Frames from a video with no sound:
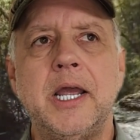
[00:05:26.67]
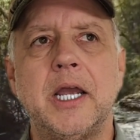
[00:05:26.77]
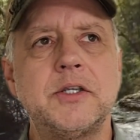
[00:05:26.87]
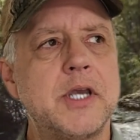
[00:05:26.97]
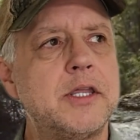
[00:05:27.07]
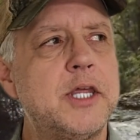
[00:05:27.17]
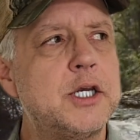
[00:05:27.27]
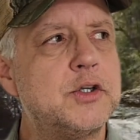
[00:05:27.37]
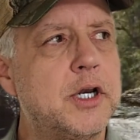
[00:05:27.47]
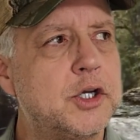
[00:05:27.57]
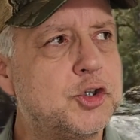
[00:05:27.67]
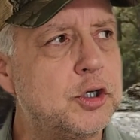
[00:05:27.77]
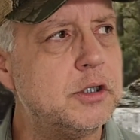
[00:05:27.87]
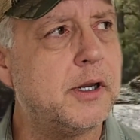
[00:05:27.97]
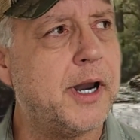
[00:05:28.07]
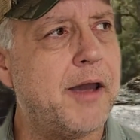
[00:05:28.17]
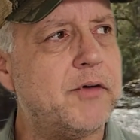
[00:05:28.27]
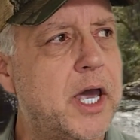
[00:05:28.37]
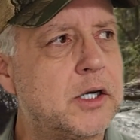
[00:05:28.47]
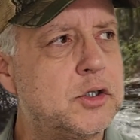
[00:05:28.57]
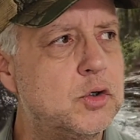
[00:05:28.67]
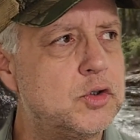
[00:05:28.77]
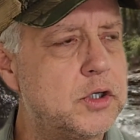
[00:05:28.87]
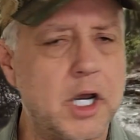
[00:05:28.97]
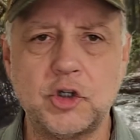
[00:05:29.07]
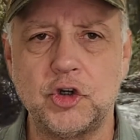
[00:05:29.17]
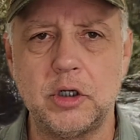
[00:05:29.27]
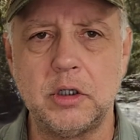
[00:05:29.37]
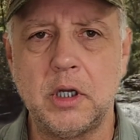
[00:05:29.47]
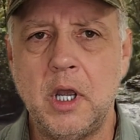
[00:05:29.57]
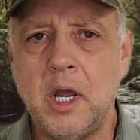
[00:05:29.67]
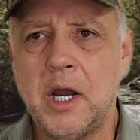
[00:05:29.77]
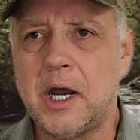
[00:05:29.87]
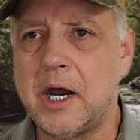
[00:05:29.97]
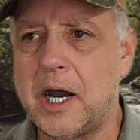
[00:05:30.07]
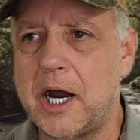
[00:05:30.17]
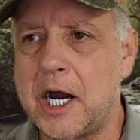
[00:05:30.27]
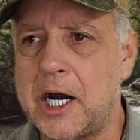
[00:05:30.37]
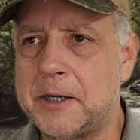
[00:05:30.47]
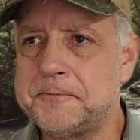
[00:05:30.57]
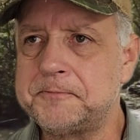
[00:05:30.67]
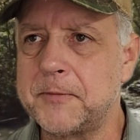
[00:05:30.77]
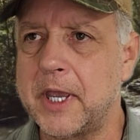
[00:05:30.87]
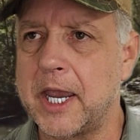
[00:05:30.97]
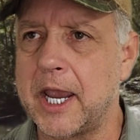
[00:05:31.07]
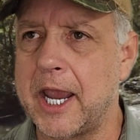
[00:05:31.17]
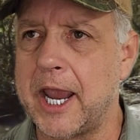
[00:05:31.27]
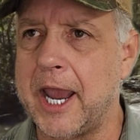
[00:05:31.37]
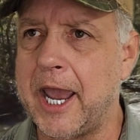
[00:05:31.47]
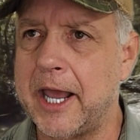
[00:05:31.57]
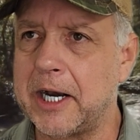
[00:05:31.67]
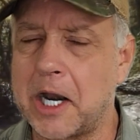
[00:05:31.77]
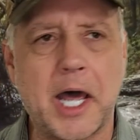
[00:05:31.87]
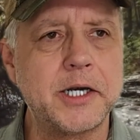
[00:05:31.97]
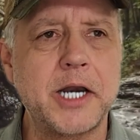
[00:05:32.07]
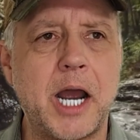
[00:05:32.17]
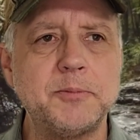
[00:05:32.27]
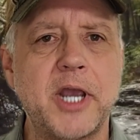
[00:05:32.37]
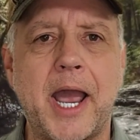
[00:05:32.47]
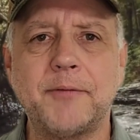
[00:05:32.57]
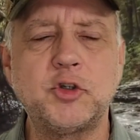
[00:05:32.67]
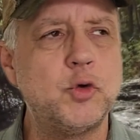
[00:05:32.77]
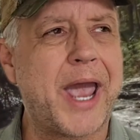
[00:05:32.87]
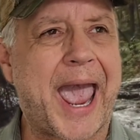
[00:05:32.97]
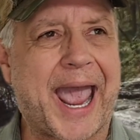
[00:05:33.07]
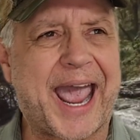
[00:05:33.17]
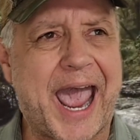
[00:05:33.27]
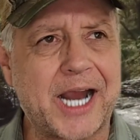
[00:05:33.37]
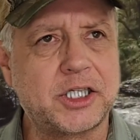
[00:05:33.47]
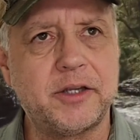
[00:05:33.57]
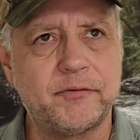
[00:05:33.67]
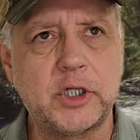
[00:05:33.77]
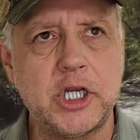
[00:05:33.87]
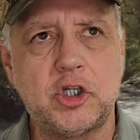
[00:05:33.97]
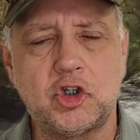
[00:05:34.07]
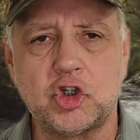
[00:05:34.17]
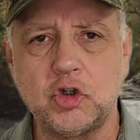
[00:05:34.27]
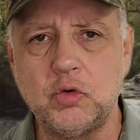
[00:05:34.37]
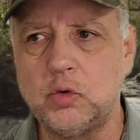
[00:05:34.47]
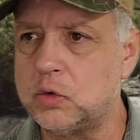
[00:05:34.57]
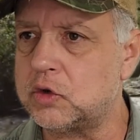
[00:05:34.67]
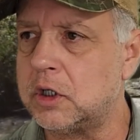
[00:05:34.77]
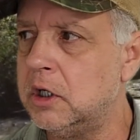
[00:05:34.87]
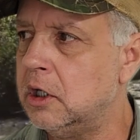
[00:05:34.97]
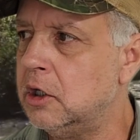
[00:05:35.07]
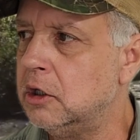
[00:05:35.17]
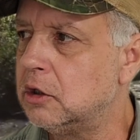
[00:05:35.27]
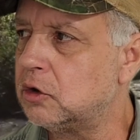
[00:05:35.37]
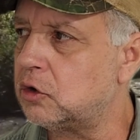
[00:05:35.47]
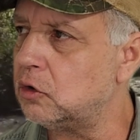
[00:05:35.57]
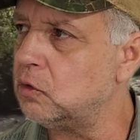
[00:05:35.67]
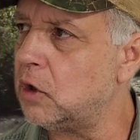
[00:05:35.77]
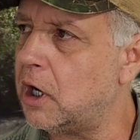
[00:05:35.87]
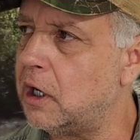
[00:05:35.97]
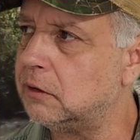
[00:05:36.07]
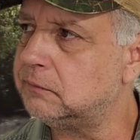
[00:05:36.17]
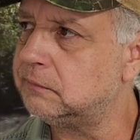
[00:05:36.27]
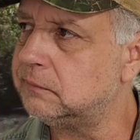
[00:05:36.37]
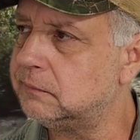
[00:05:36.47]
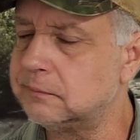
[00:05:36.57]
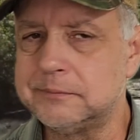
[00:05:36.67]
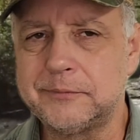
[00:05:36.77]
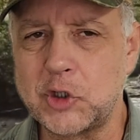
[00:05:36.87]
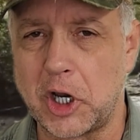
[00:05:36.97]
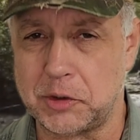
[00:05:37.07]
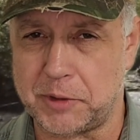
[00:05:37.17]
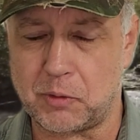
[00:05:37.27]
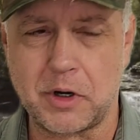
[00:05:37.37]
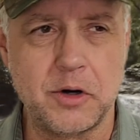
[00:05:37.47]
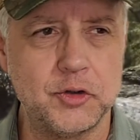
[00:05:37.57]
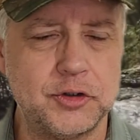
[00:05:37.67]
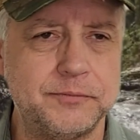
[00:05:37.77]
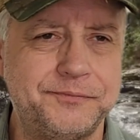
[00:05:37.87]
say things that I shouldn't and have attitudes that I shouldn't. And a lot of times have to actively choose to change my words.